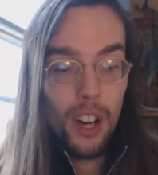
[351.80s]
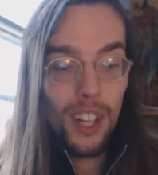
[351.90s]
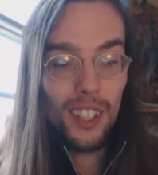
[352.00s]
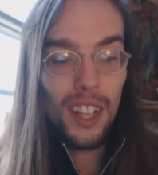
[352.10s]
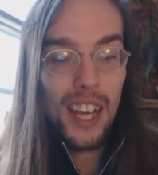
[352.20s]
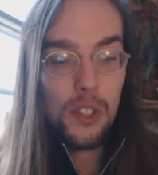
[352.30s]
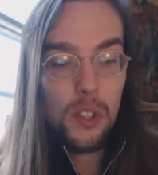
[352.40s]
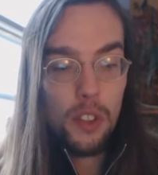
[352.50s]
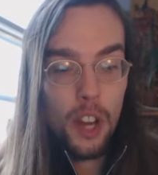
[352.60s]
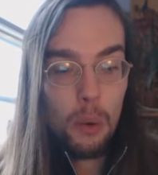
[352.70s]

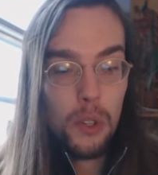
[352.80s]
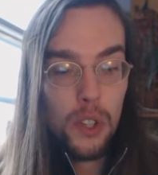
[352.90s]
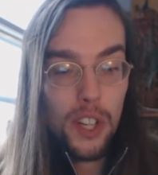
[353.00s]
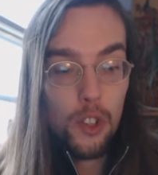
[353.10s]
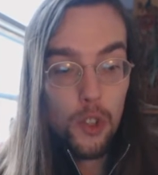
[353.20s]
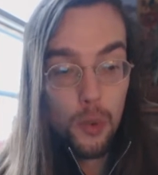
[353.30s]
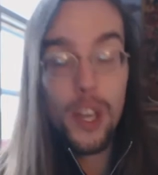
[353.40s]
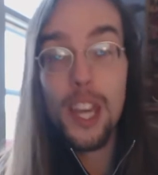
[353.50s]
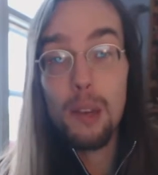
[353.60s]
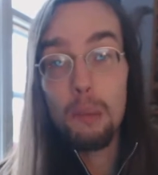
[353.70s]
unless there was an
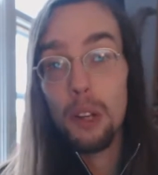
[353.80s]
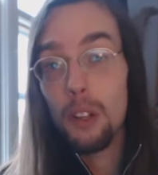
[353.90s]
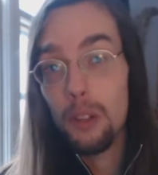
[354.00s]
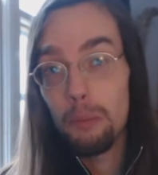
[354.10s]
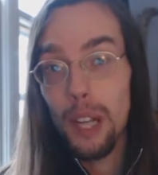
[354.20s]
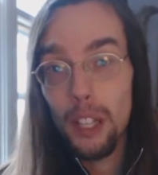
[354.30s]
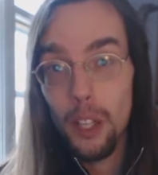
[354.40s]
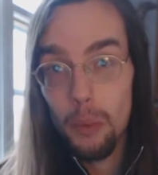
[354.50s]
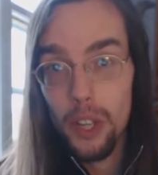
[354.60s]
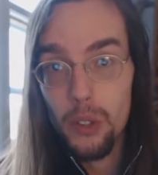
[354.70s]
extreme
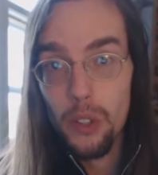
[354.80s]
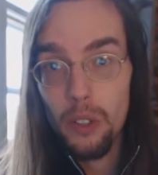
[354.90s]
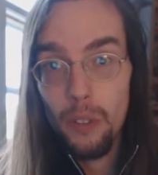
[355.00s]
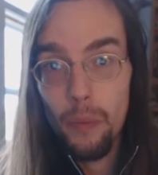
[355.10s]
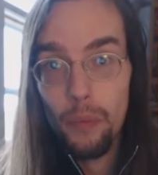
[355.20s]
compelling reason